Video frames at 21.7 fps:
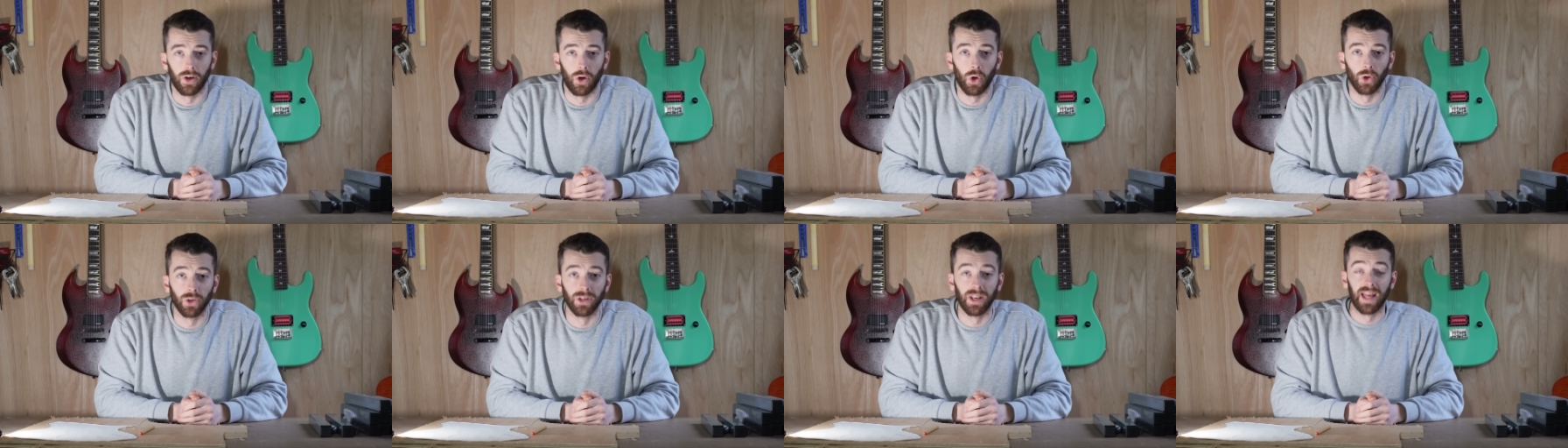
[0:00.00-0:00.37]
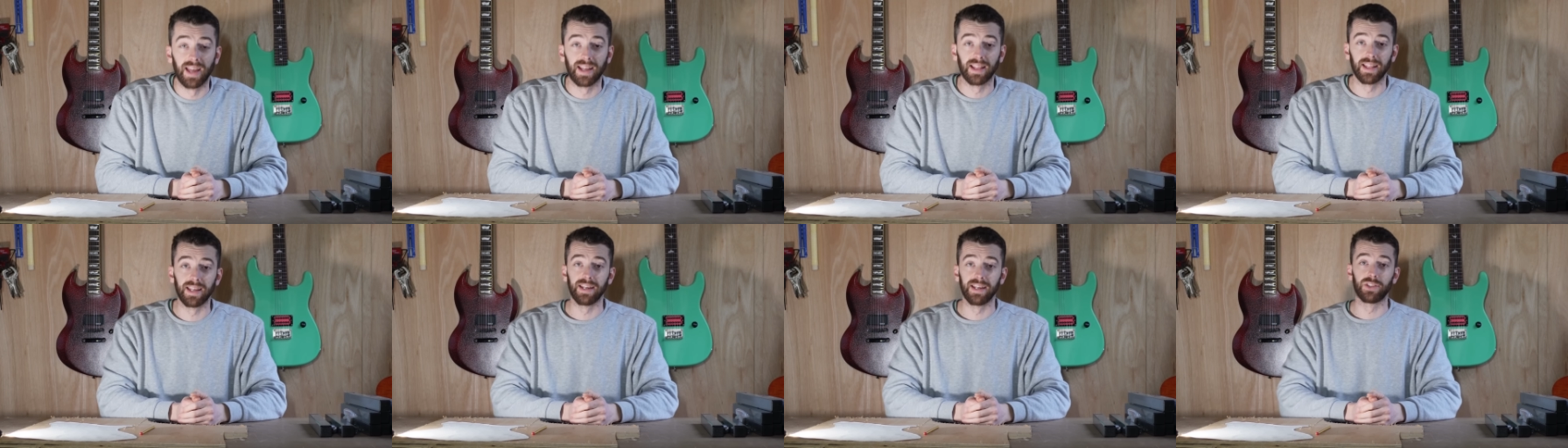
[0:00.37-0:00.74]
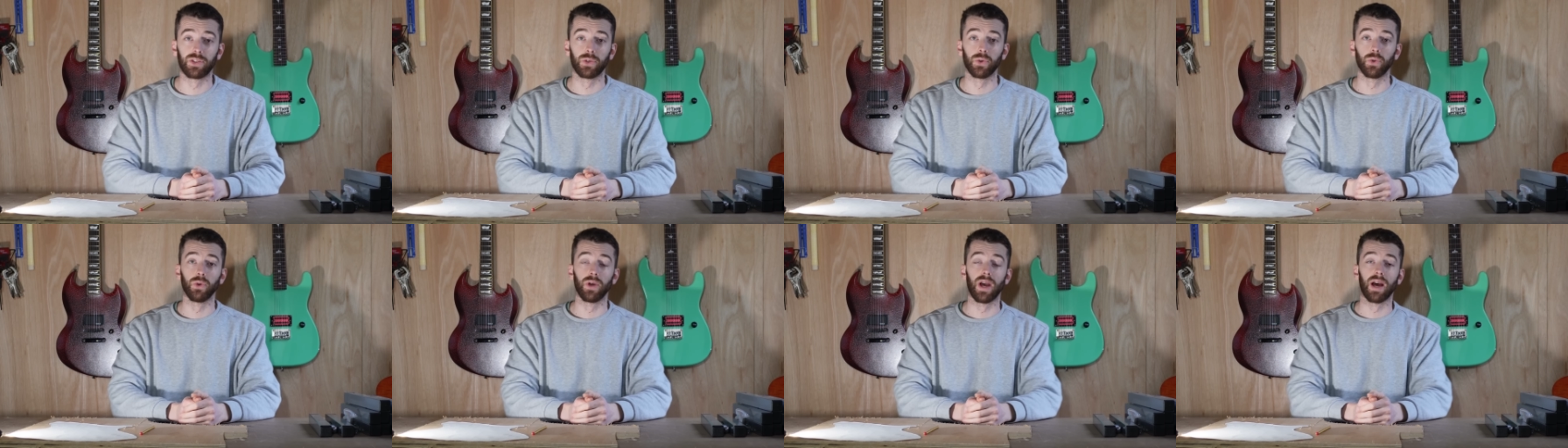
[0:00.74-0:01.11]
Unlikely
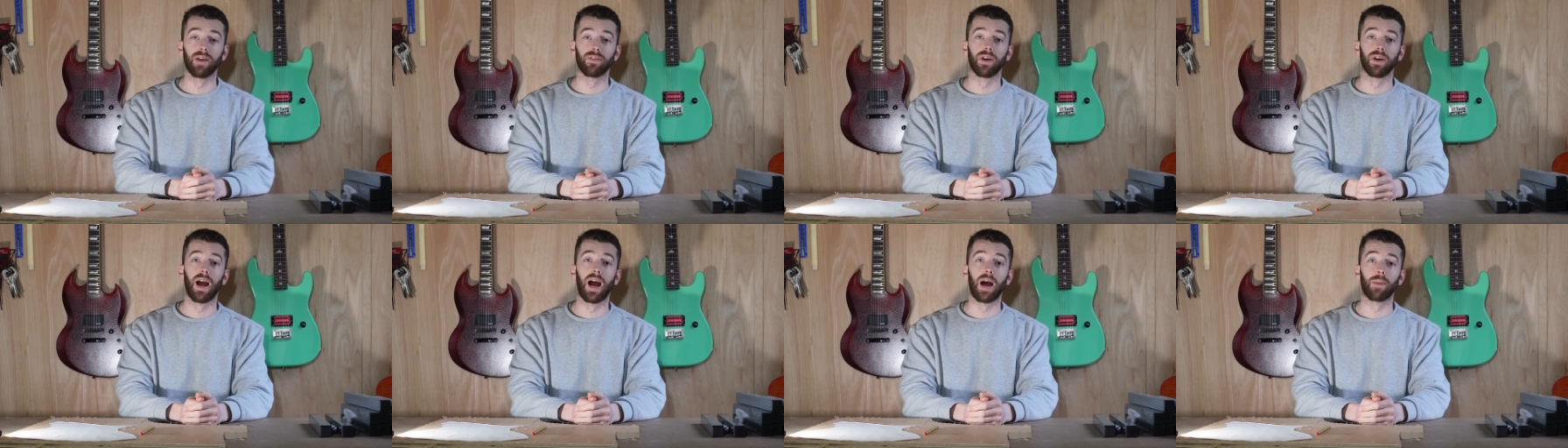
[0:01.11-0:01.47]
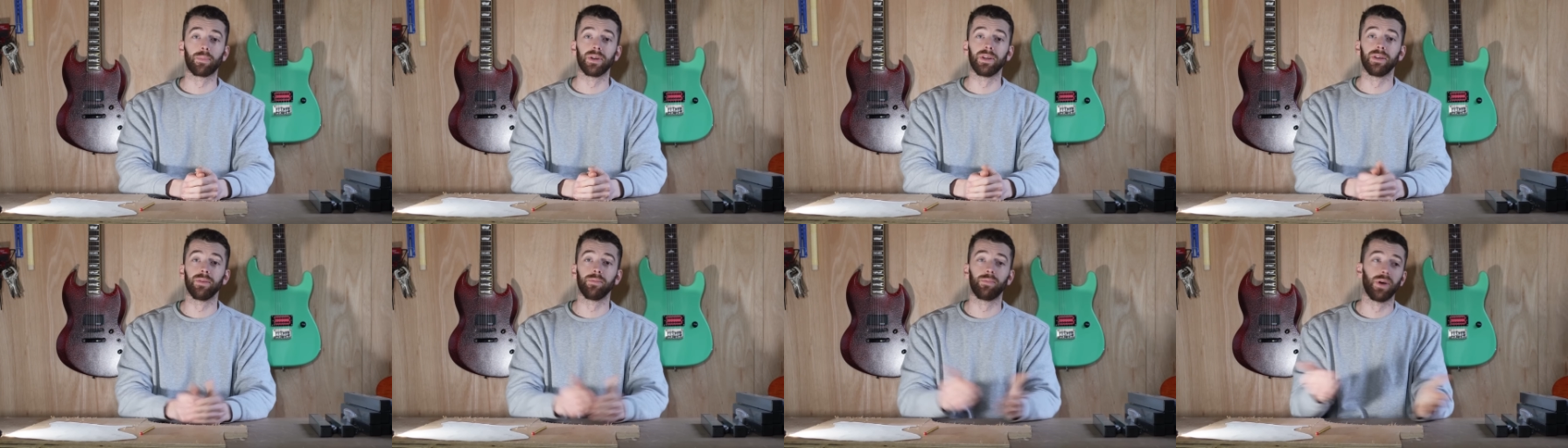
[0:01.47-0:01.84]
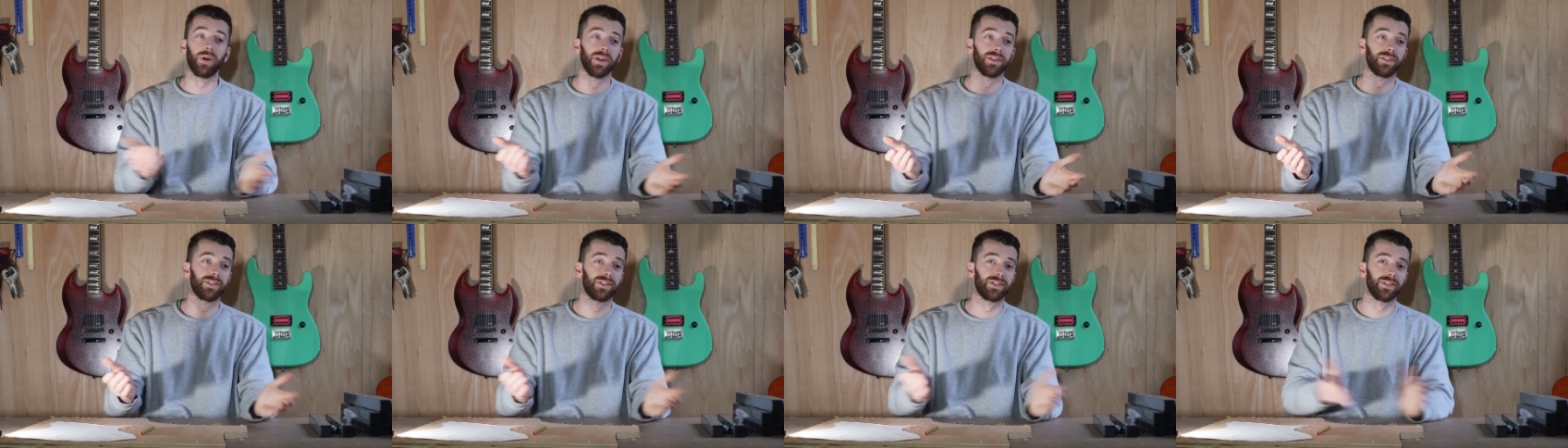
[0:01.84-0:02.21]
to ever happen,
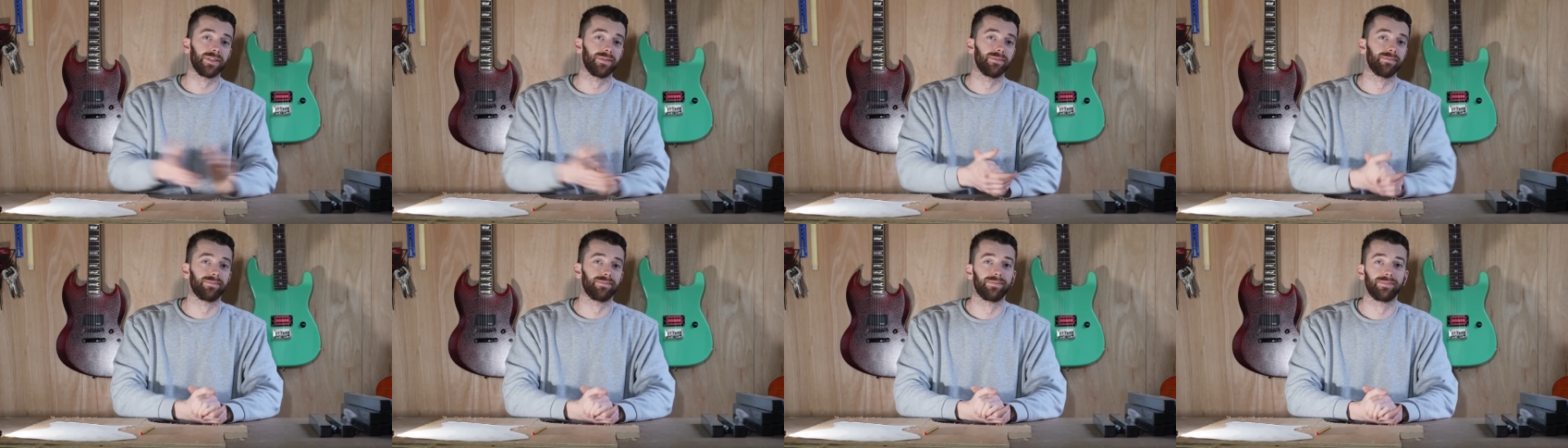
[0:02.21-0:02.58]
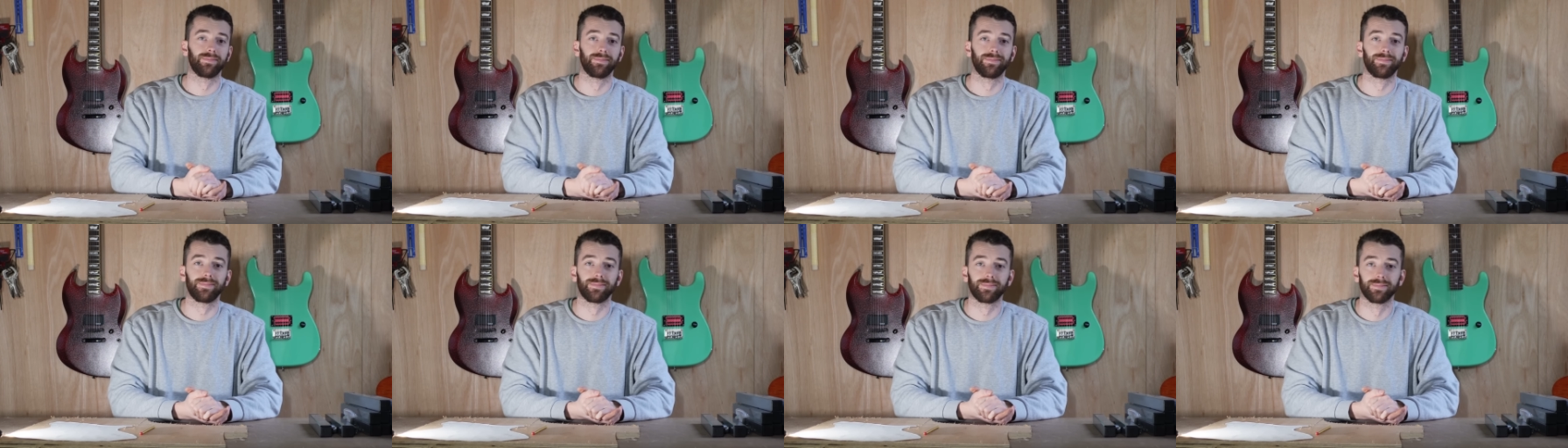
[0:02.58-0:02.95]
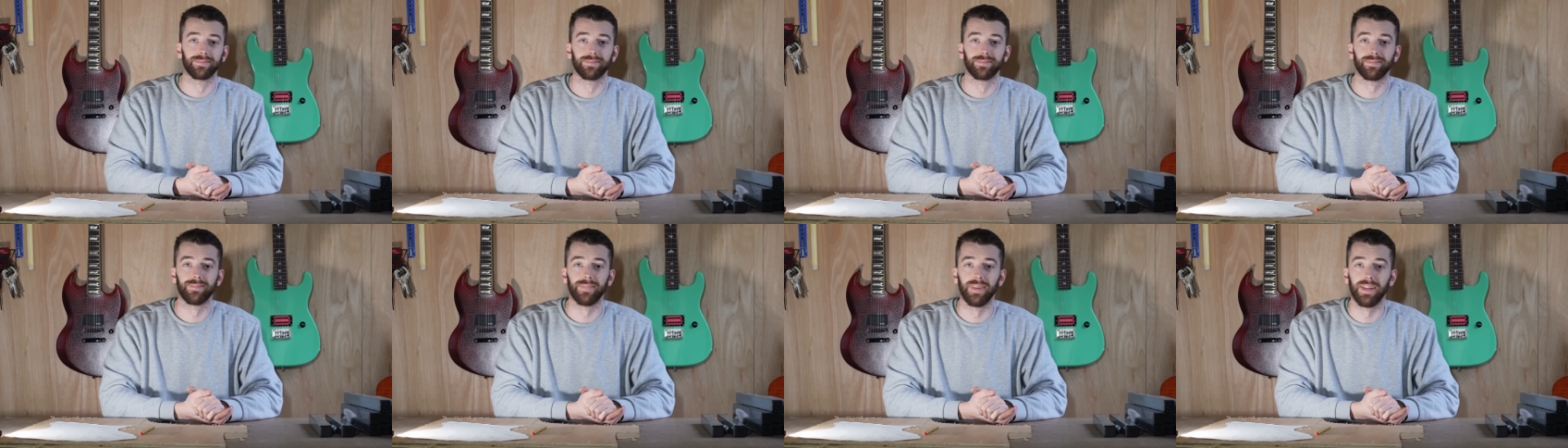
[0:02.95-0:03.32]
but
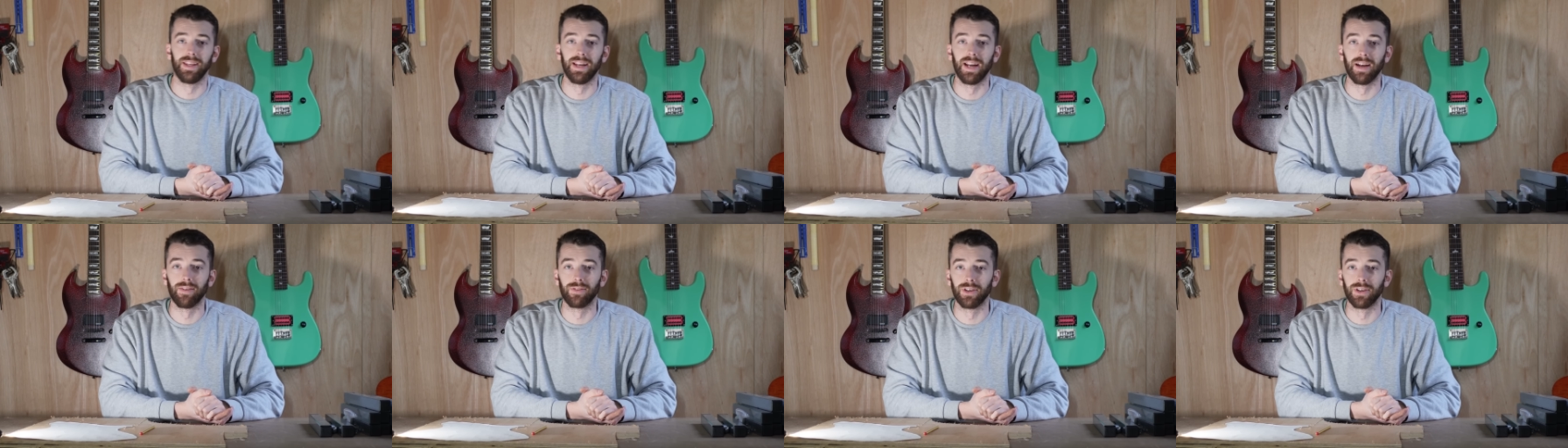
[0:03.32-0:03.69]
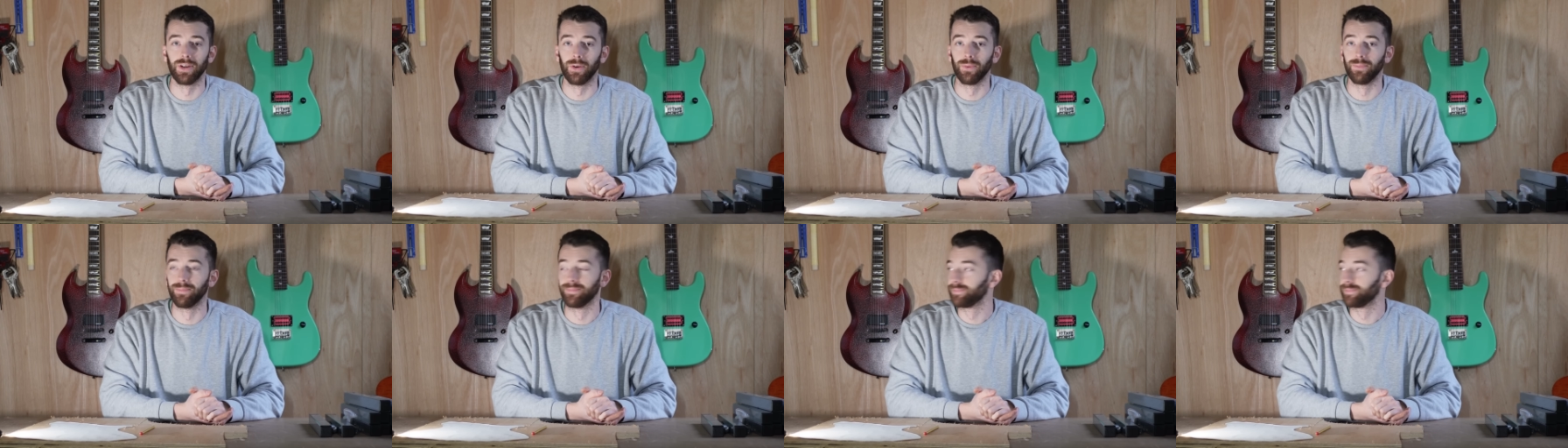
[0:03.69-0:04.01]
you never know.